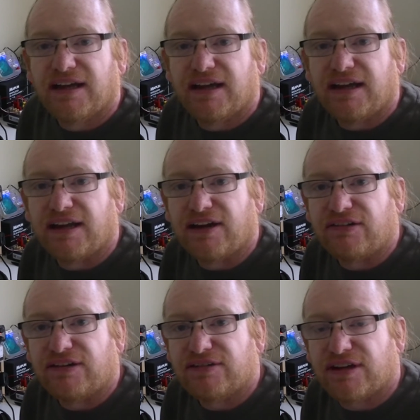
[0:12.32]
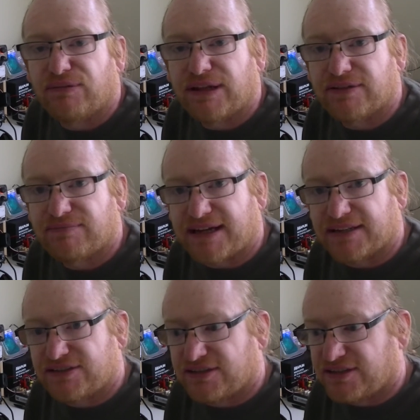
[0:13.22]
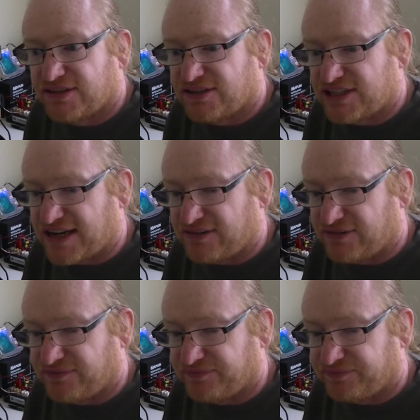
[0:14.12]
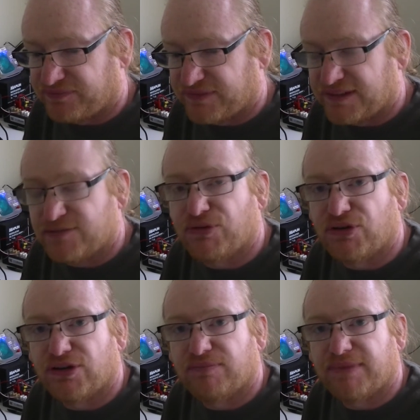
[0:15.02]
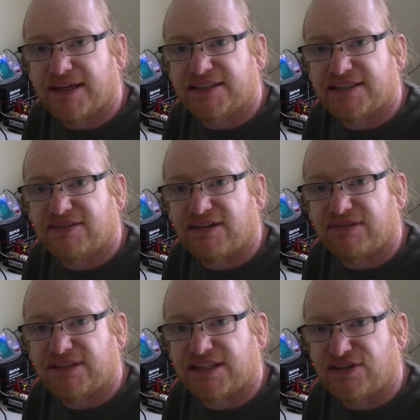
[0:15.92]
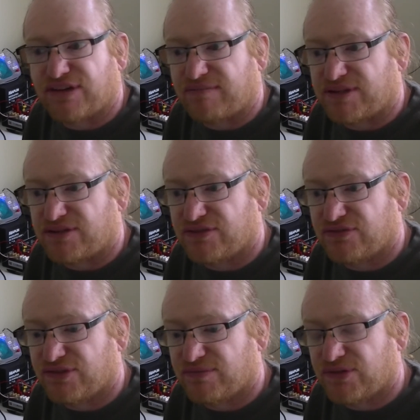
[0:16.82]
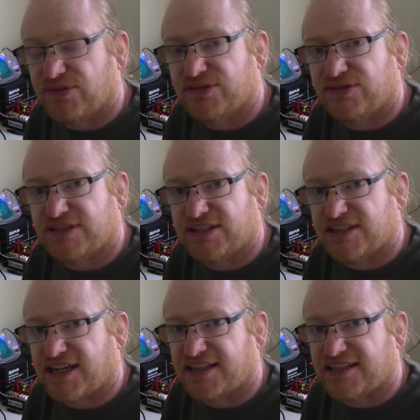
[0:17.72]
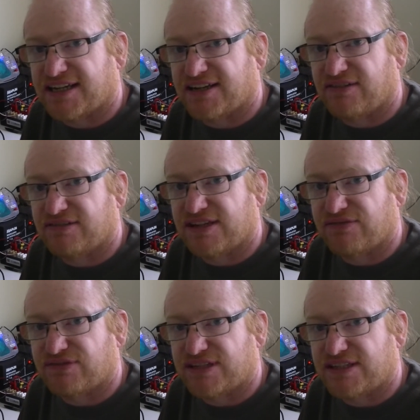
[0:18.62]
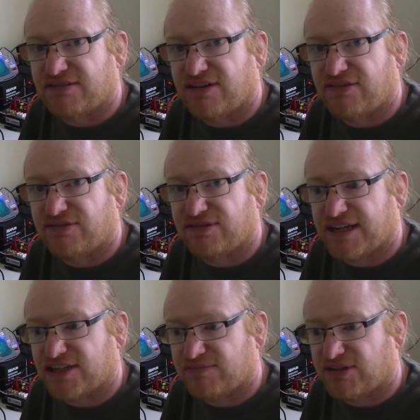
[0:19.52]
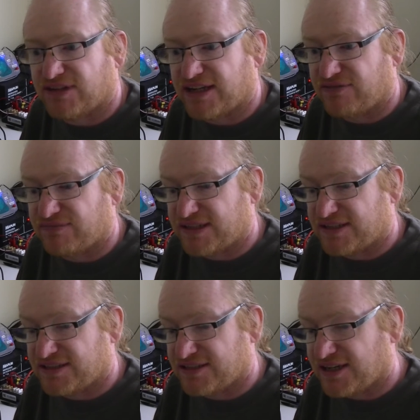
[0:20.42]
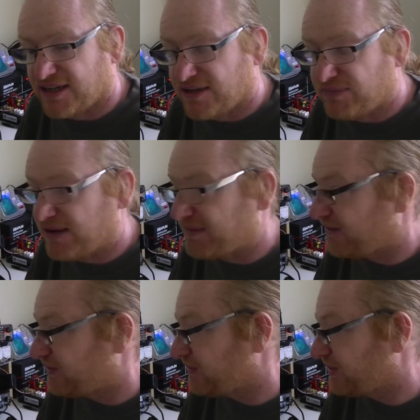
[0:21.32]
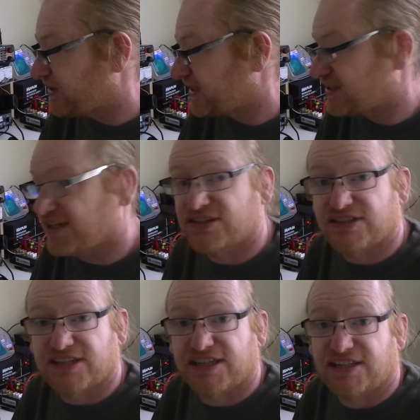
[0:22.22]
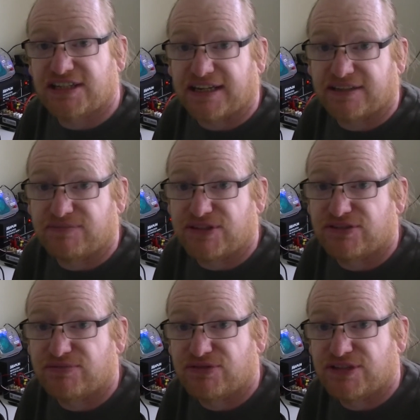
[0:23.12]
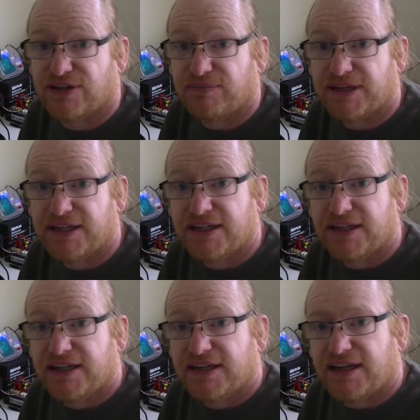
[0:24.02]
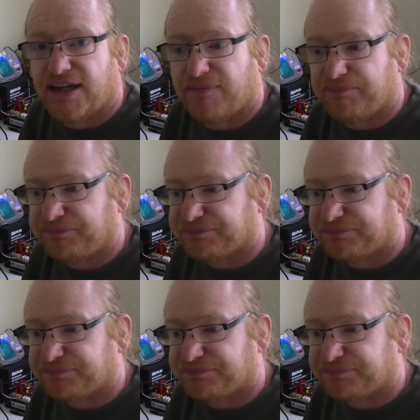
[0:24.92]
Hello and welcome back to the channel. Paul, Mike 0 Whiskey November Uniform, or 26 Charlie Tango 730 if you catch me on 11 metres PMR 446. That's just the shaft computer booting up. I'm